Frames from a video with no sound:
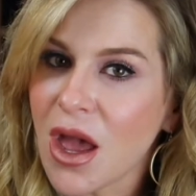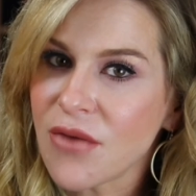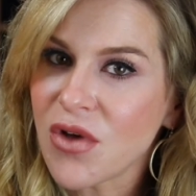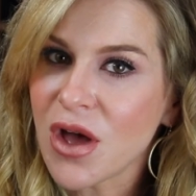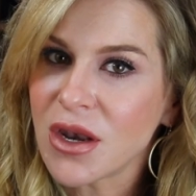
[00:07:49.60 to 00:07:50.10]

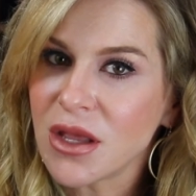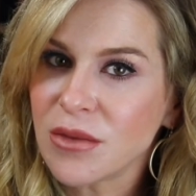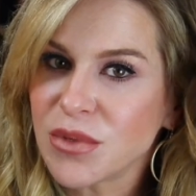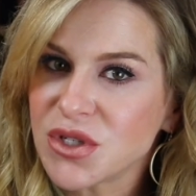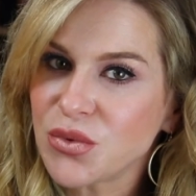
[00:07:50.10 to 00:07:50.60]
I've gone in
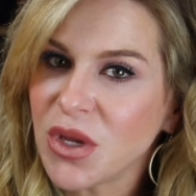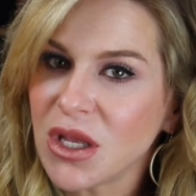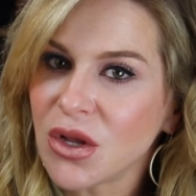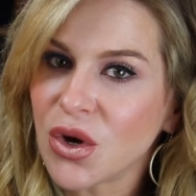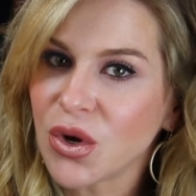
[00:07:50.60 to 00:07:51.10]

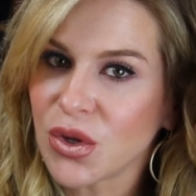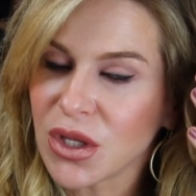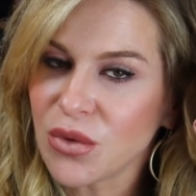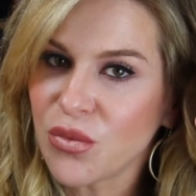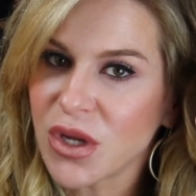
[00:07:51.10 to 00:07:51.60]
between
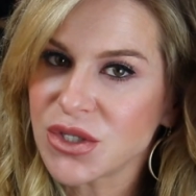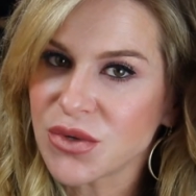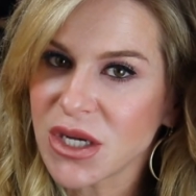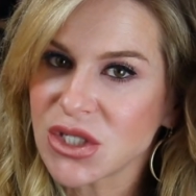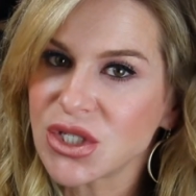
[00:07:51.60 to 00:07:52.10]
curling one
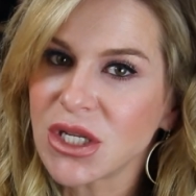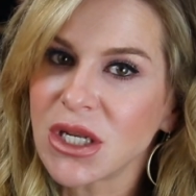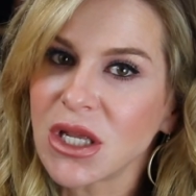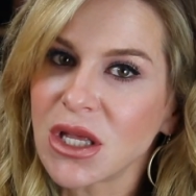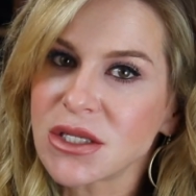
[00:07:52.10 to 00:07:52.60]
direction
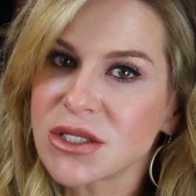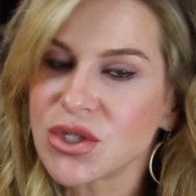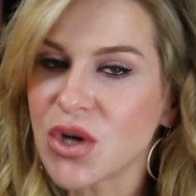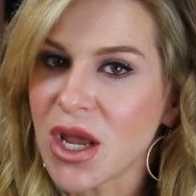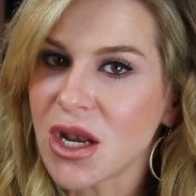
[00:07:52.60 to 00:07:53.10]

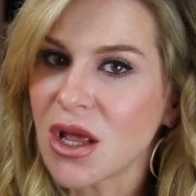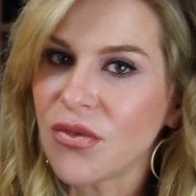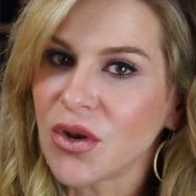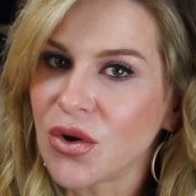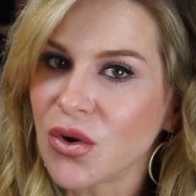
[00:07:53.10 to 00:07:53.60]
straight and
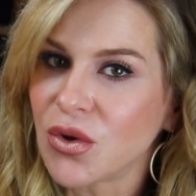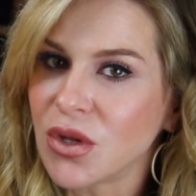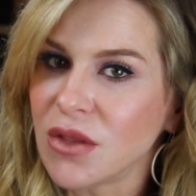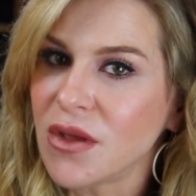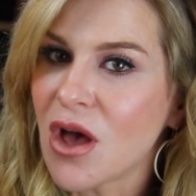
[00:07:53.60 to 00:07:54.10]
then
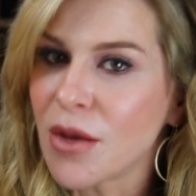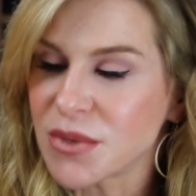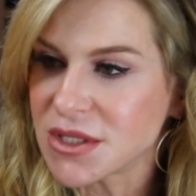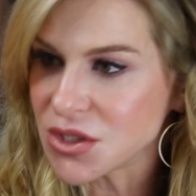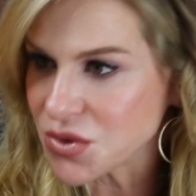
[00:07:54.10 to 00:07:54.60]
curling the
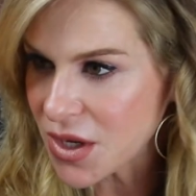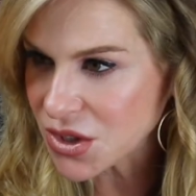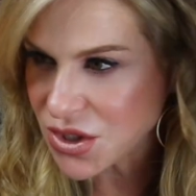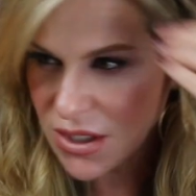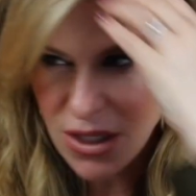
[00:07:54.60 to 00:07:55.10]
opposite
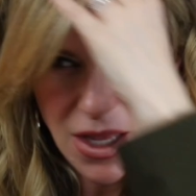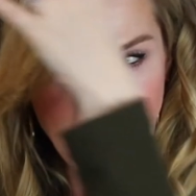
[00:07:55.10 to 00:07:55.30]
direction.